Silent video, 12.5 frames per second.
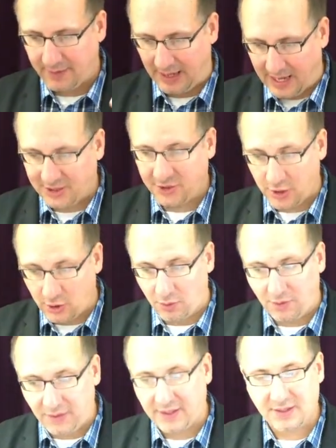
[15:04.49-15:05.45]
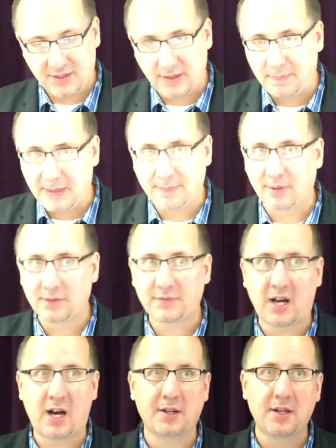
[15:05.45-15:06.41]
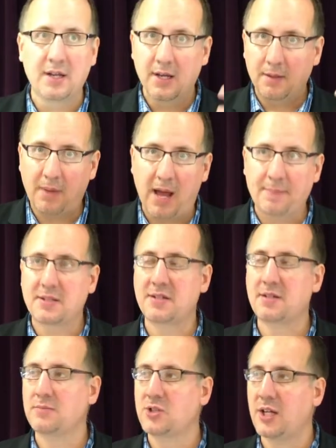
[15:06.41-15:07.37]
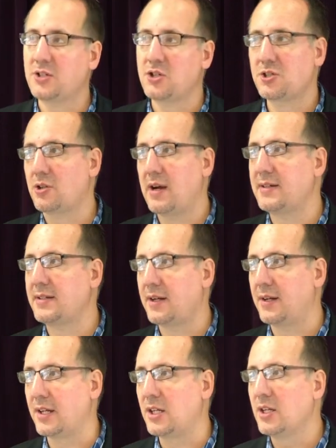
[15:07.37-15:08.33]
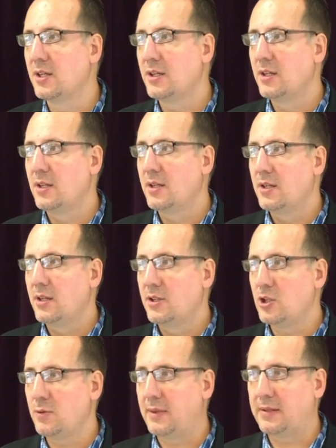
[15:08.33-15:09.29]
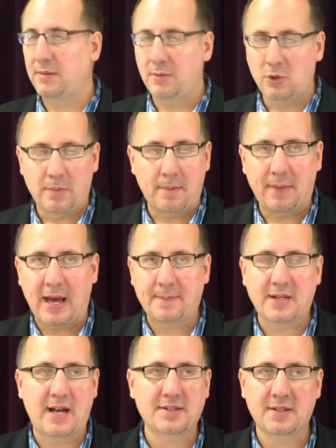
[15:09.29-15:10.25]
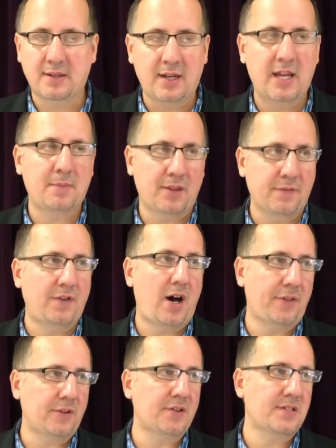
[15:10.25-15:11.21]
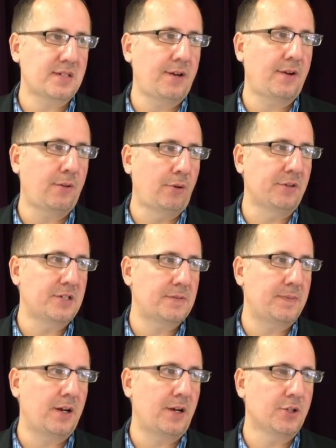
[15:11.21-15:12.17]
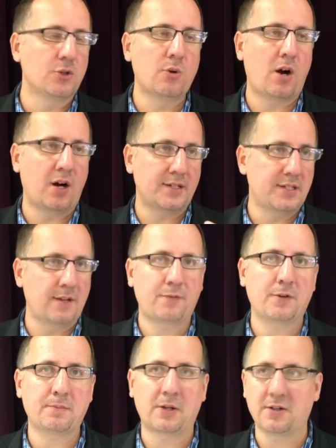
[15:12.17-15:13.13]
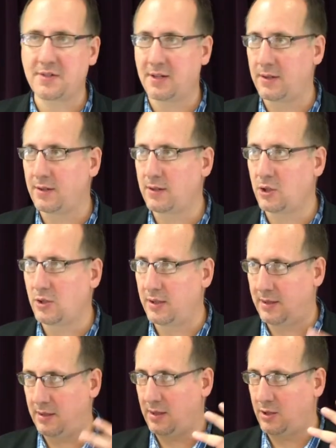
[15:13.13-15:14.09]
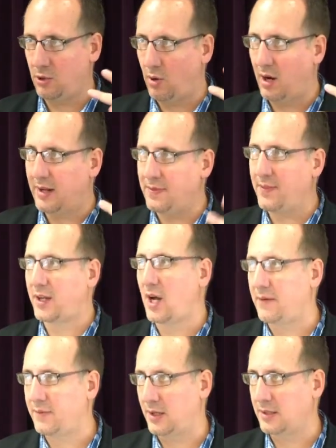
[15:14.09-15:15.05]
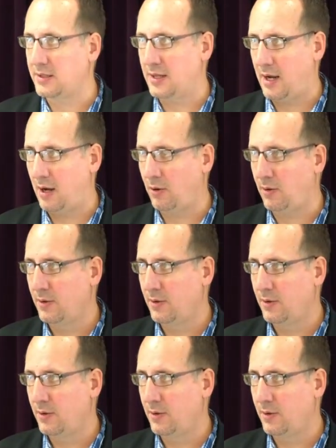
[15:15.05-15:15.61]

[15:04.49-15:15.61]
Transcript: They actually do things in the people of God. Baptism changes your identity. You've been baptized in the name of the Father, the Son, and the Holy Spirit. You are a different person. You are in the covenant now.